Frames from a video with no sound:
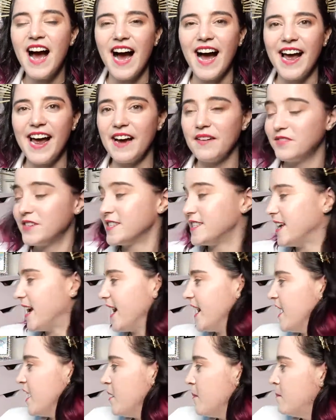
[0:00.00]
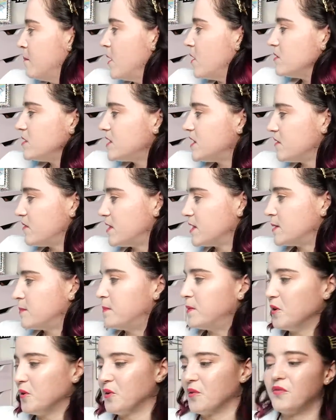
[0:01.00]
I have to say, most of this
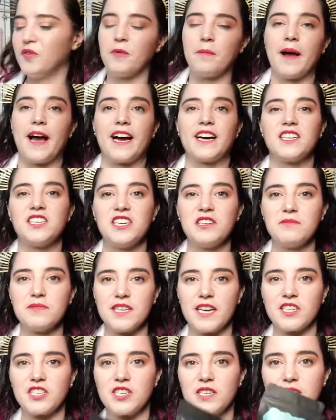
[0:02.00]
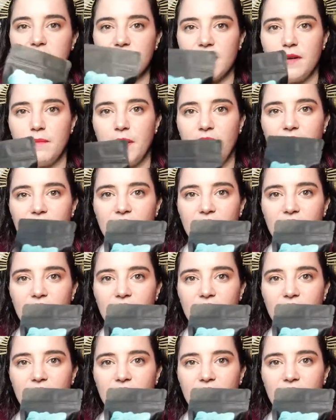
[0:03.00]
beautiful packaging was actually designed by